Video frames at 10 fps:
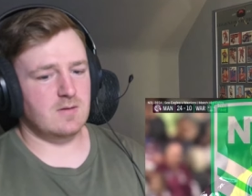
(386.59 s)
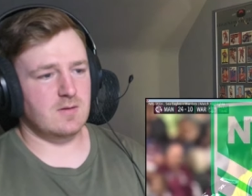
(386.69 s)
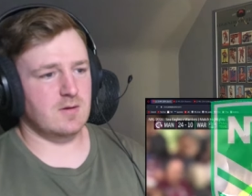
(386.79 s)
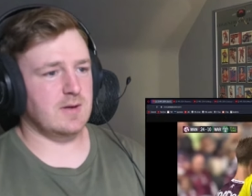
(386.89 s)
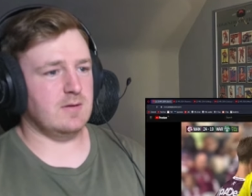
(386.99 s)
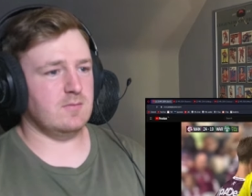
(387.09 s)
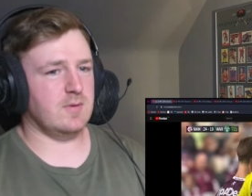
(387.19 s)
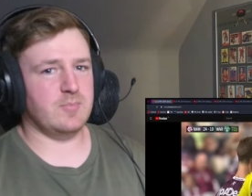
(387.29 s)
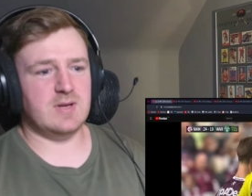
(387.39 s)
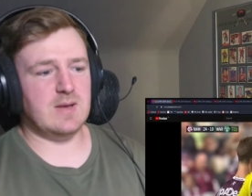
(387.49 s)
All right,
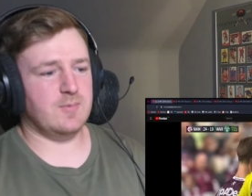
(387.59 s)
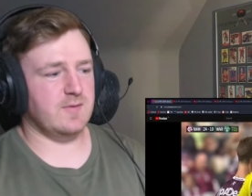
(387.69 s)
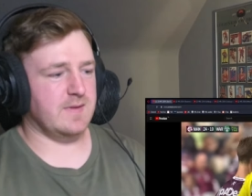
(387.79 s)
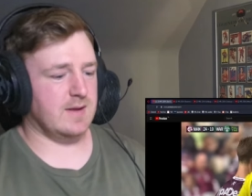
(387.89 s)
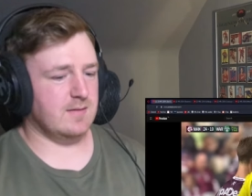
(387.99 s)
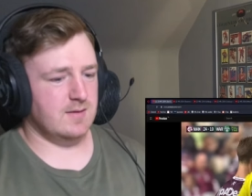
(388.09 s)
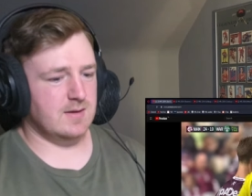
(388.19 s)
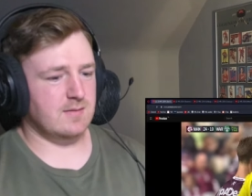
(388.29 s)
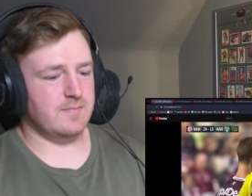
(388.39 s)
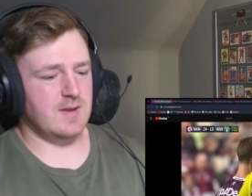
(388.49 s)
well, I'm pretty happy with that.
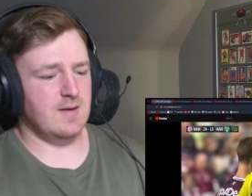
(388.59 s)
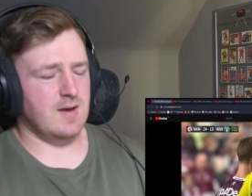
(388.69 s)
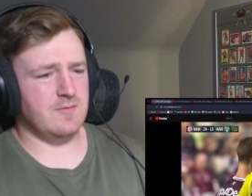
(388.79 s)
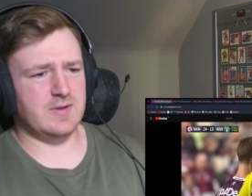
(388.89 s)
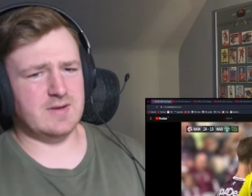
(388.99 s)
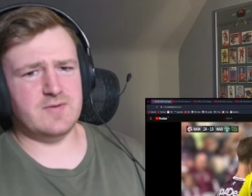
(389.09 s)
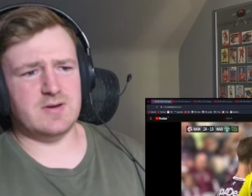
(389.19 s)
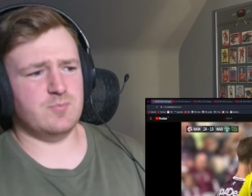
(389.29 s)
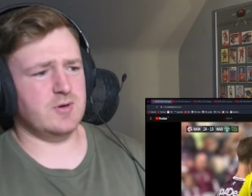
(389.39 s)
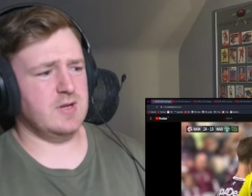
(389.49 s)
Yeah, I feel like I've
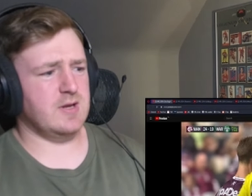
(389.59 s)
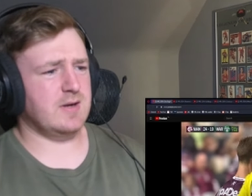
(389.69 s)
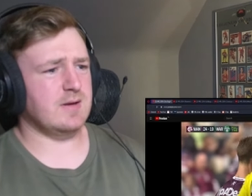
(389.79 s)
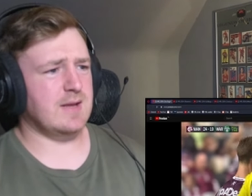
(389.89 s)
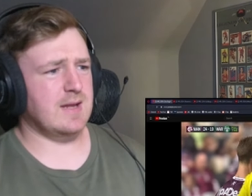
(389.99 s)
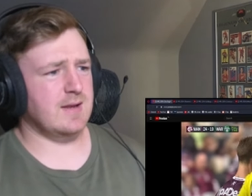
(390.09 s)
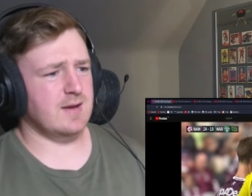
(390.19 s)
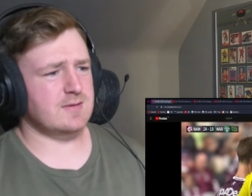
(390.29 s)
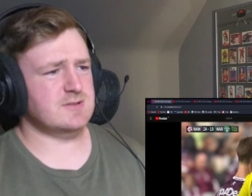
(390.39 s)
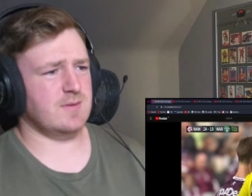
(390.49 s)
gotten pretty good at getting
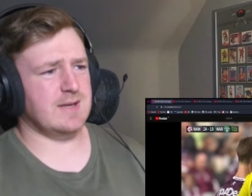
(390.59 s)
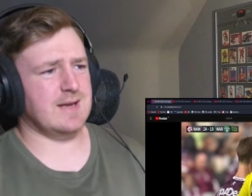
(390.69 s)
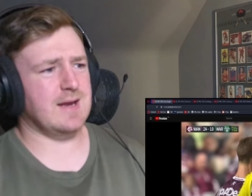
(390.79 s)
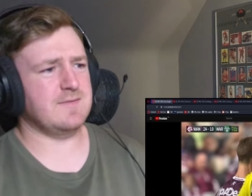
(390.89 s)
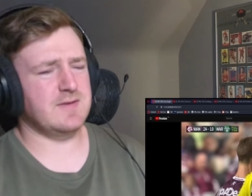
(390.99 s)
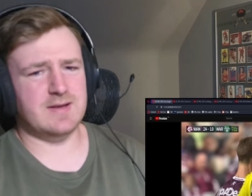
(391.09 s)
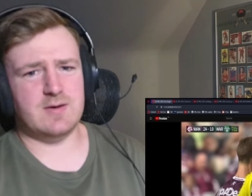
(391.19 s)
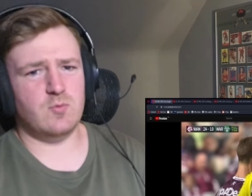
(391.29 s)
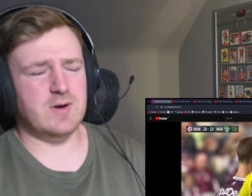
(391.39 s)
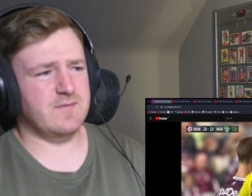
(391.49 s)
I feel like
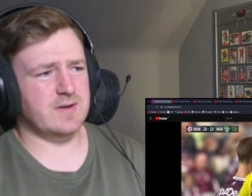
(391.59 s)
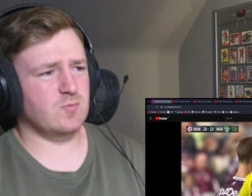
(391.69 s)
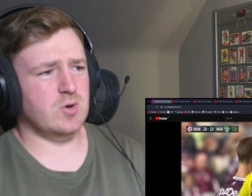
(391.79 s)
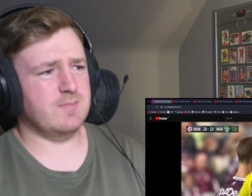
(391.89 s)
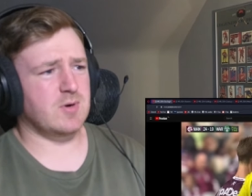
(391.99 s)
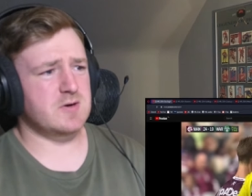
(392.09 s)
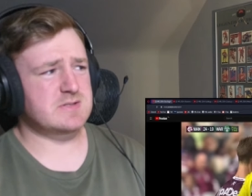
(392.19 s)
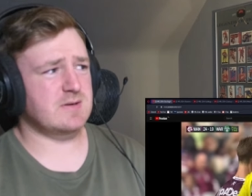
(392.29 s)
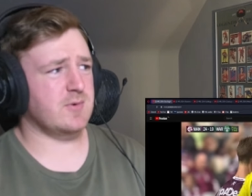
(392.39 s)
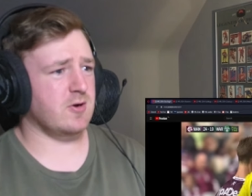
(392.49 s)
I've got one
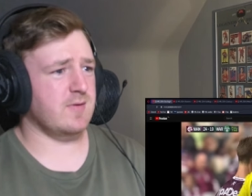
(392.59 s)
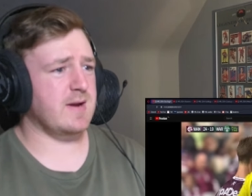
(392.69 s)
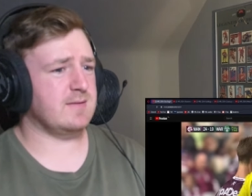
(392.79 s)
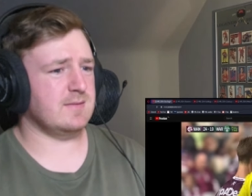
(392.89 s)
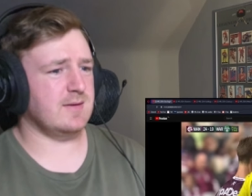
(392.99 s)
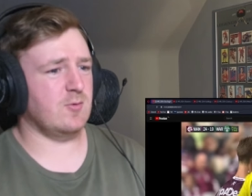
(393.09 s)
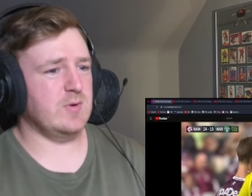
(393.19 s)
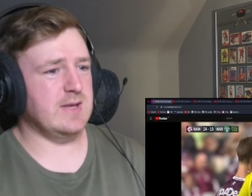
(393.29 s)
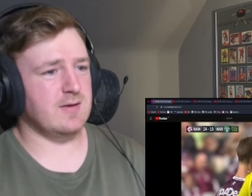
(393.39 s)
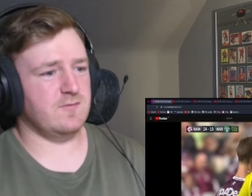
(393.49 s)
margin correct a
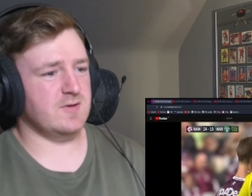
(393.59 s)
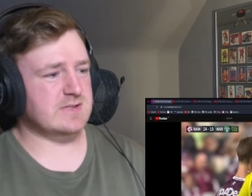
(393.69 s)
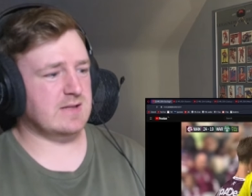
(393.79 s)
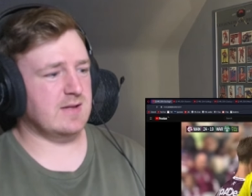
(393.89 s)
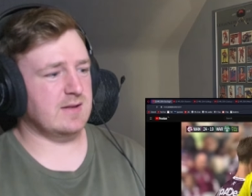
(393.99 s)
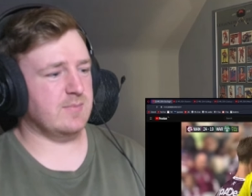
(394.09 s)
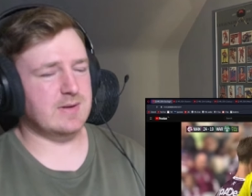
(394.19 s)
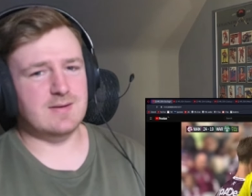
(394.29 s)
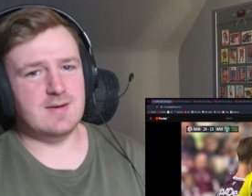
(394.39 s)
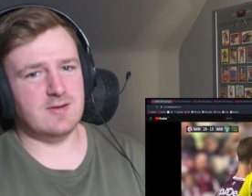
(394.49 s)
week, it feels like, lately,
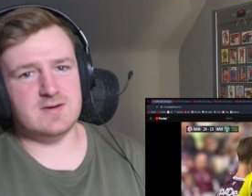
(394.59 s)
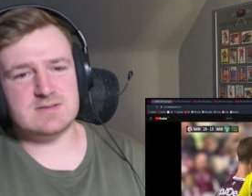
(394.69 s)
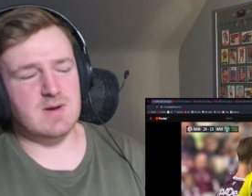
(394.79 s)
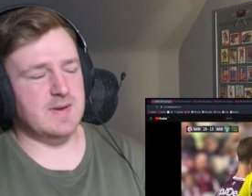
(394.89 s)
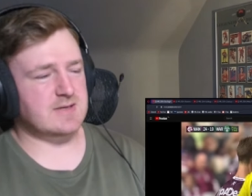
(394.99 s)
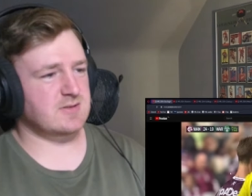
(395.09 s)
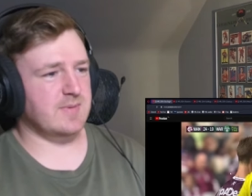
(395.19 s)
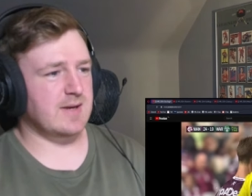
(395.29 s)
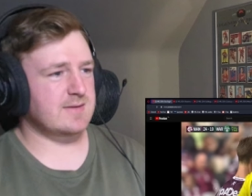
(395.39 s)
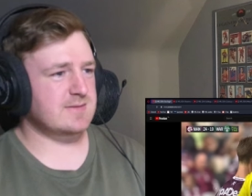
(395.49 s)
but the rest of my picks are
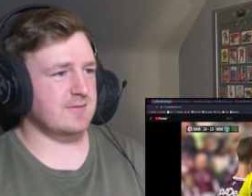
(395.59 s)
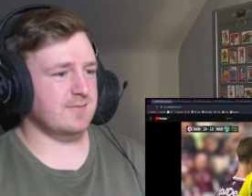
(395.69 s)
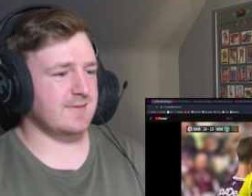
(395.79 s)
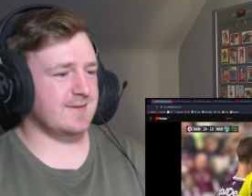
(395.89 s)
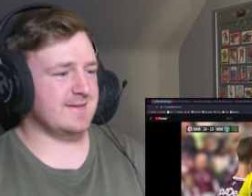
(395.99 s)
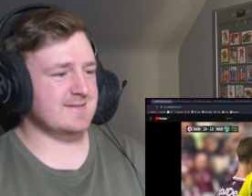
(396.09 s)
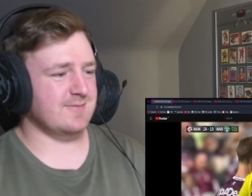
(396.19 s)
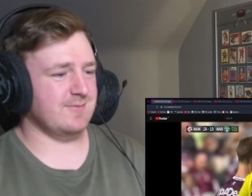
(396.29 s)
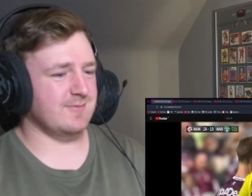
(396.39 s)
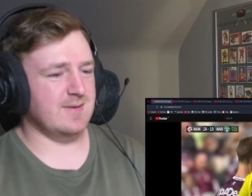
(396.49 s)
bad, so it
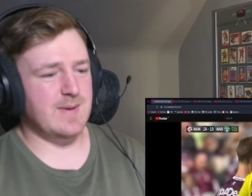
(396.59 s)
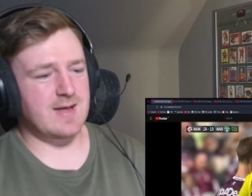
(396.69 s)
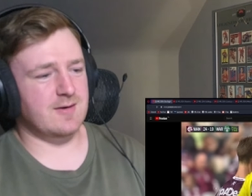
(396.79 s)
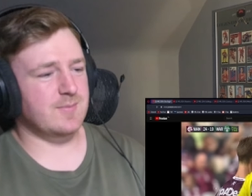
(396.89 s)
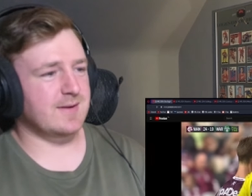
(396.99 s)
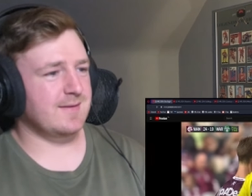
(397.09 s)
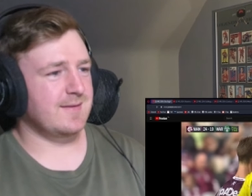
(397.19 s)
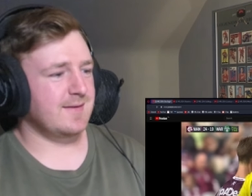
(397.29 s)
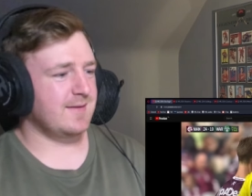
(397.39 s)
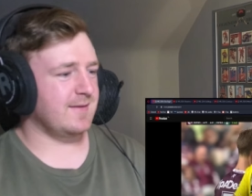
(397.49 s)
doesn't really matter. But
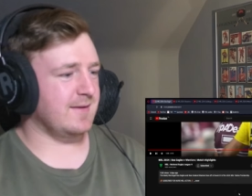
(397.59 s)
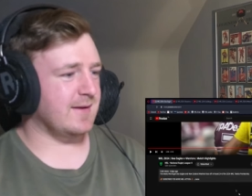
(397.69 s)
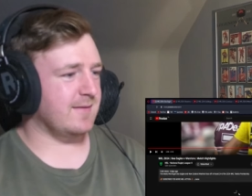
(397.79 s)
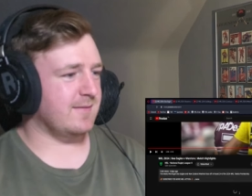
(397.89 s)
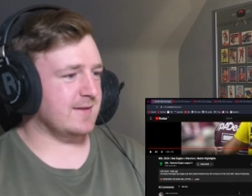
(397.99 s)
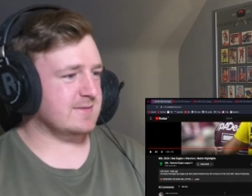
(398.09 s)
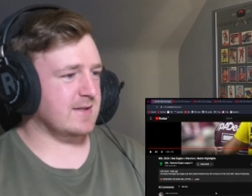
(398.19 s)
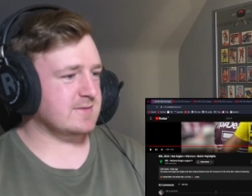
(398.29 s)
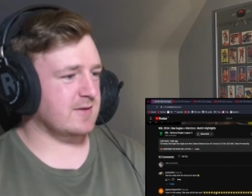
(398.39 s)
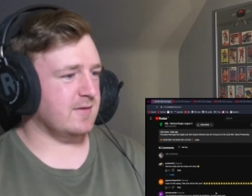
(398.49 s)
yeah,
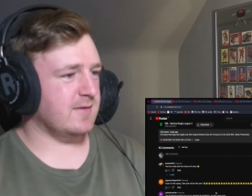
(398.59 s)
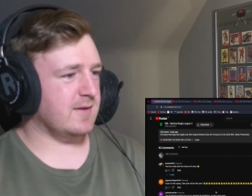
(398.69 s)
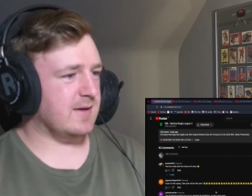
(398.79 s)
that's good.